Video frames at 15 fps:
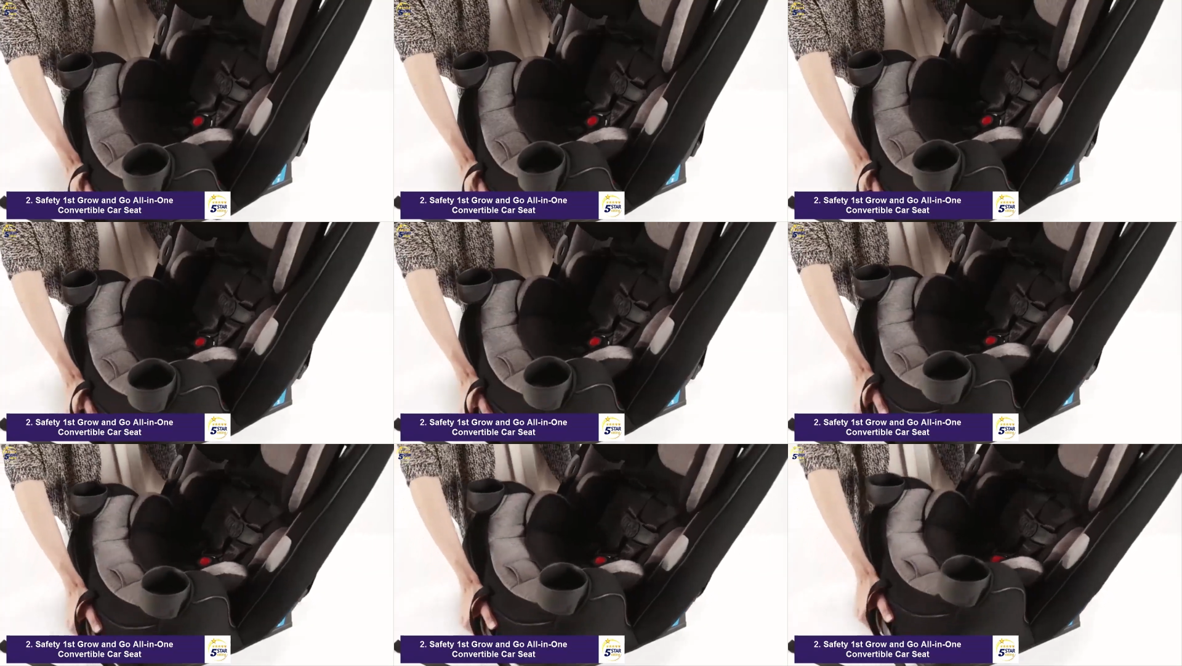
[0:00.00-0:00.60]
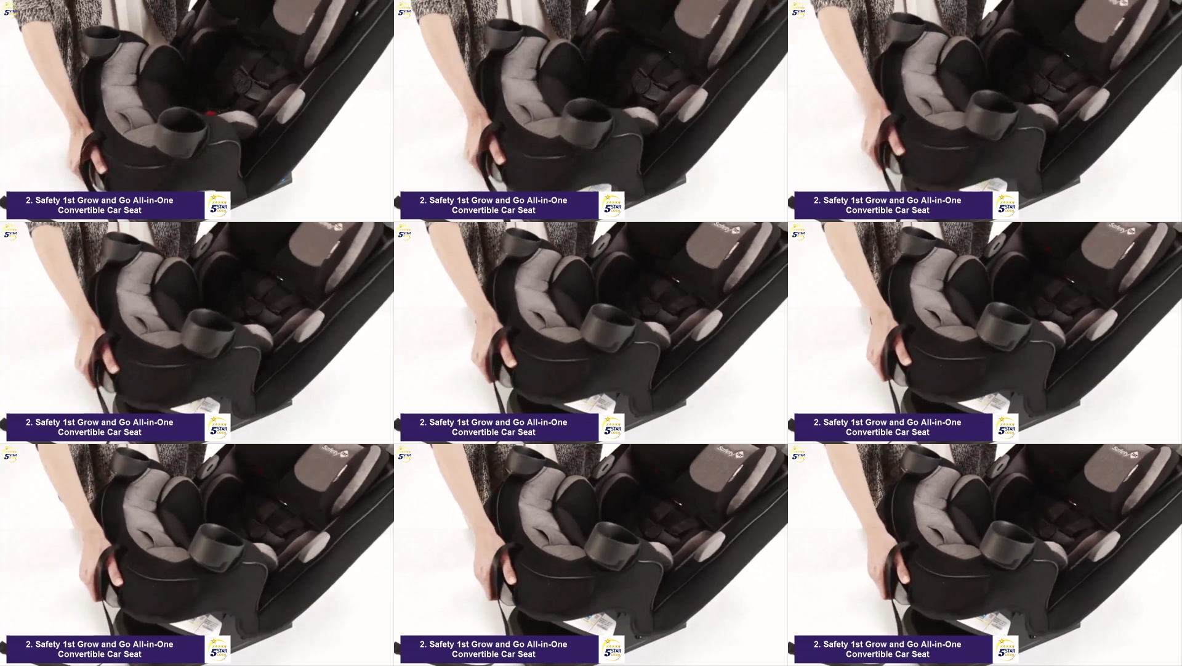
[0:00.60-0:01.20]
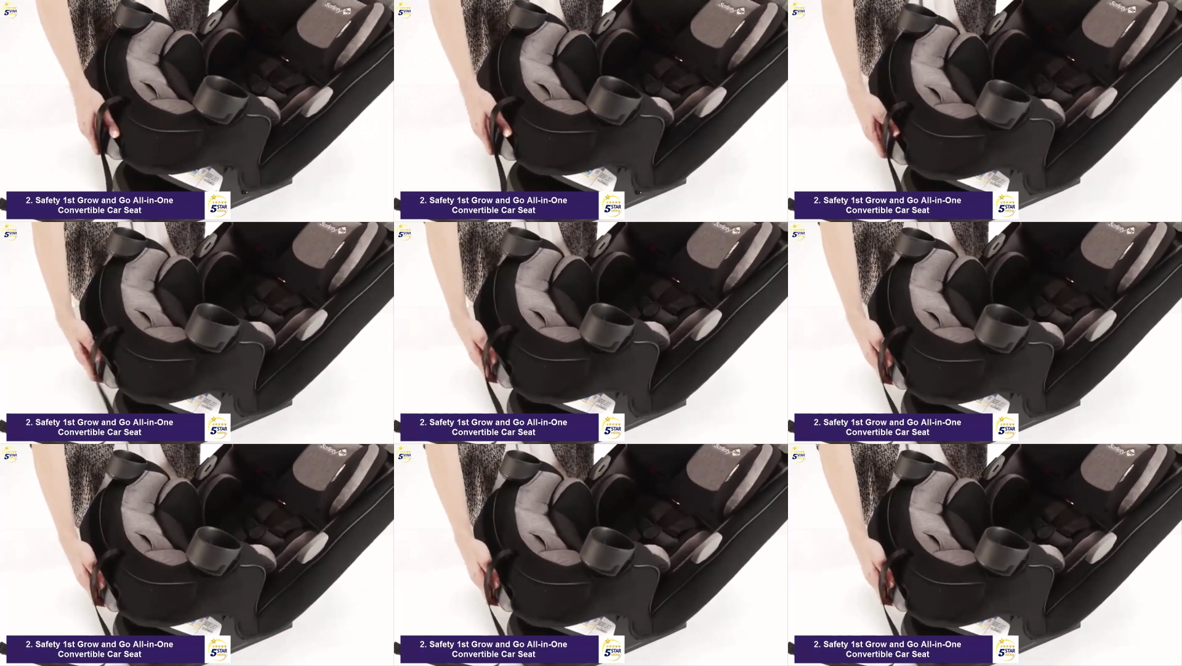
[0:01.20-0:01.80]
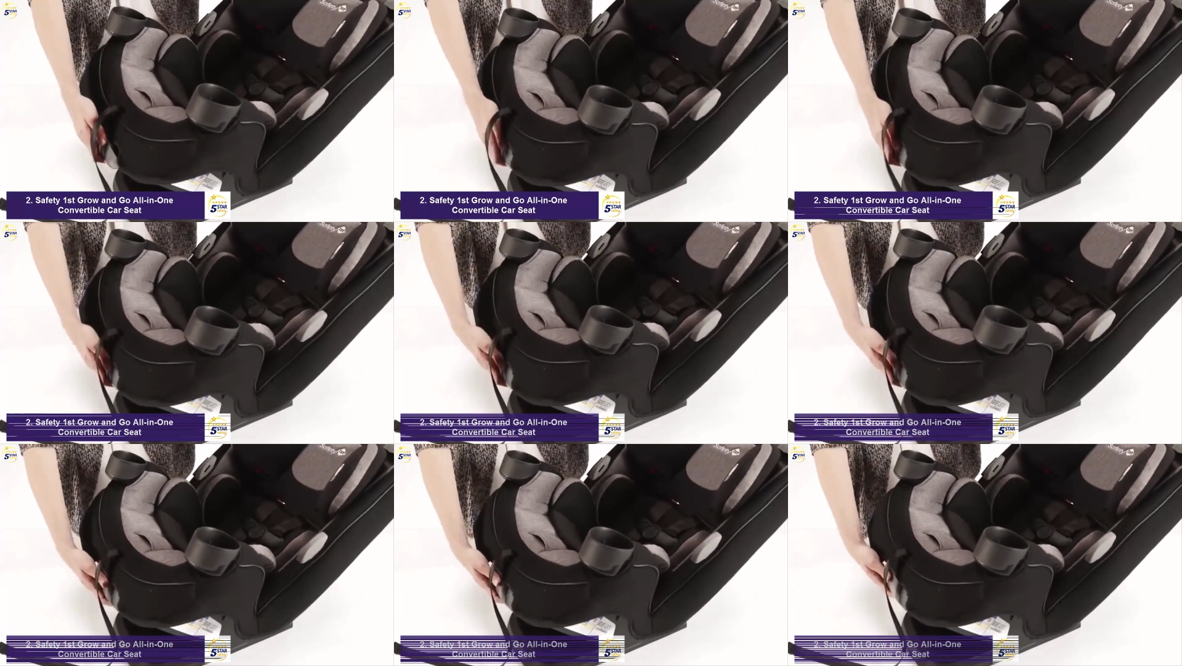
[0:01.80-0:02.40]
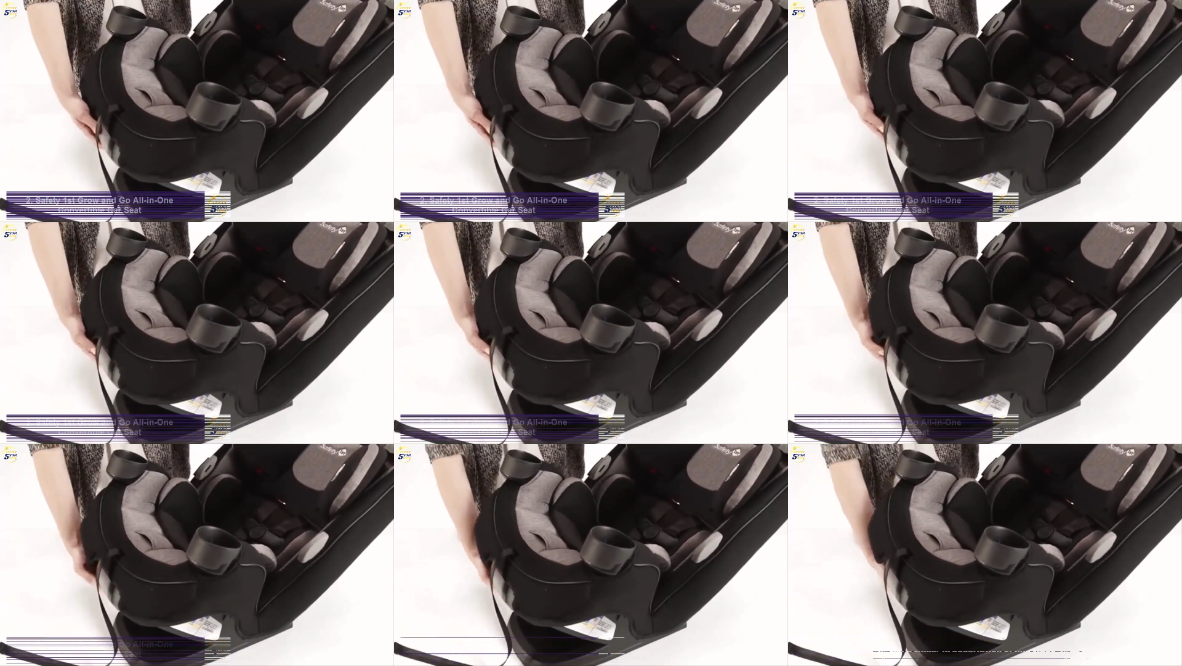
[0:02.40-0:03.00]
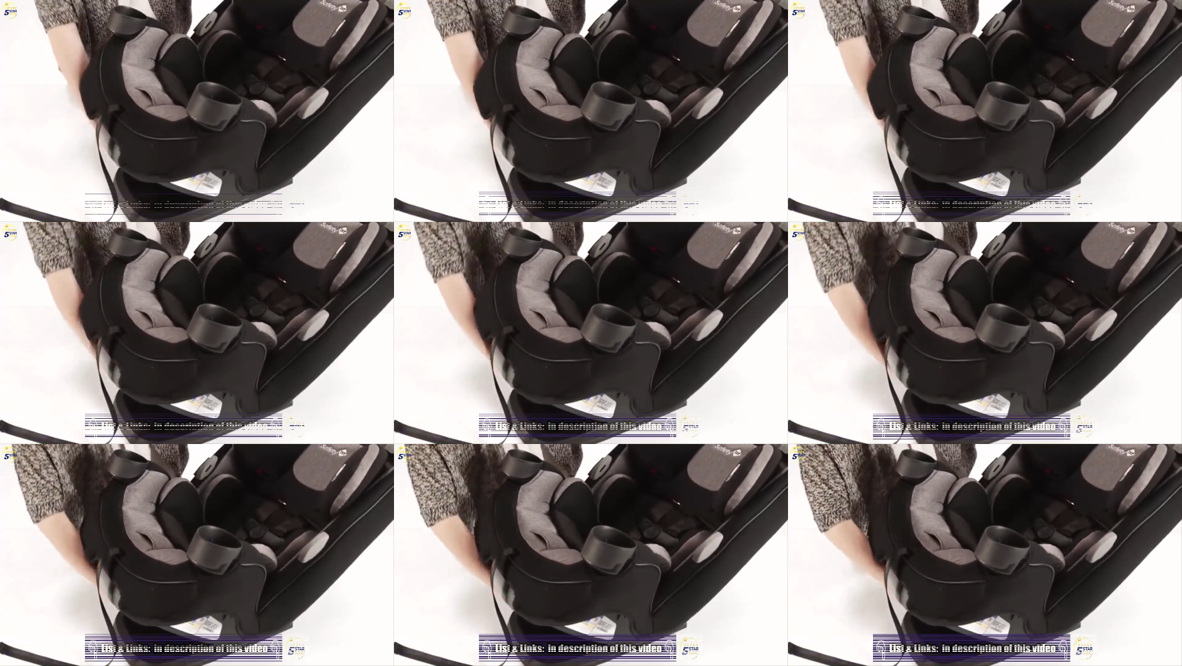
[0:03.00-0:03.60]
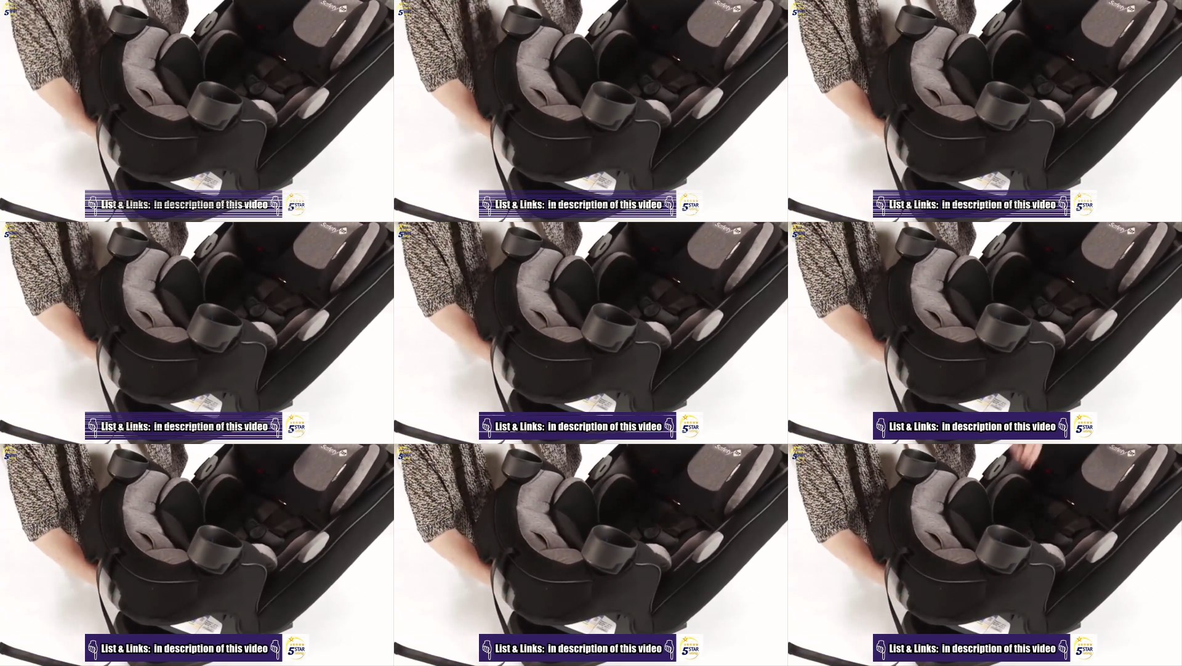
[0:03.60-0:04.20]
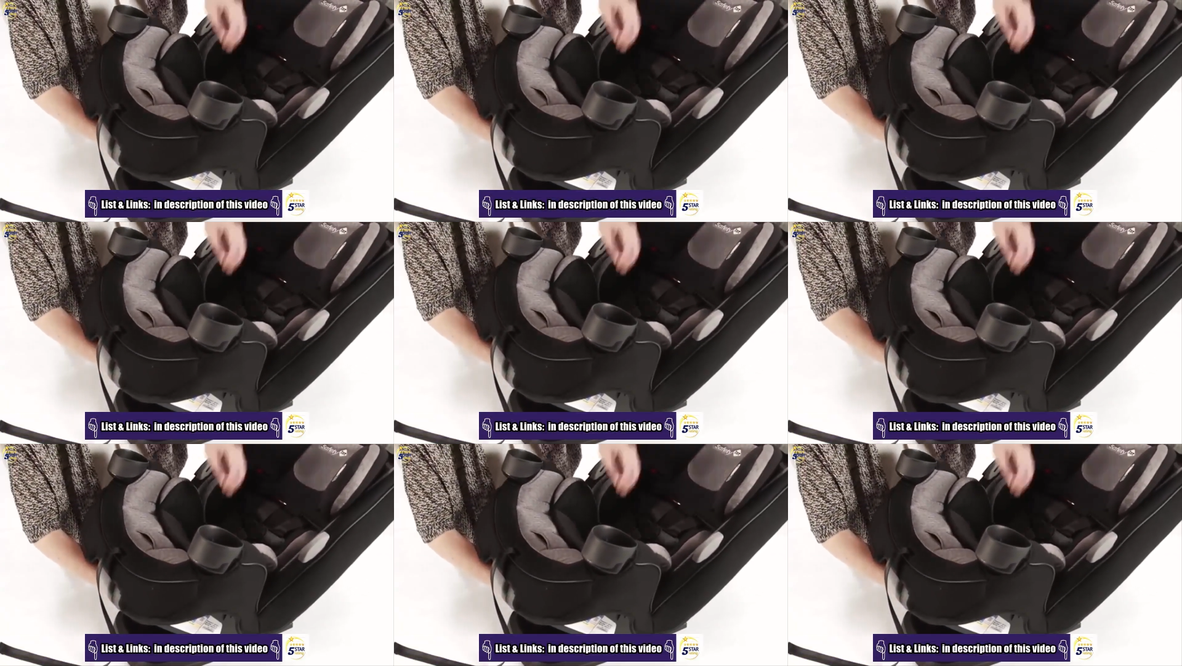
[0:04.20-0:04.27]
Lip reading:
(no speaker visible)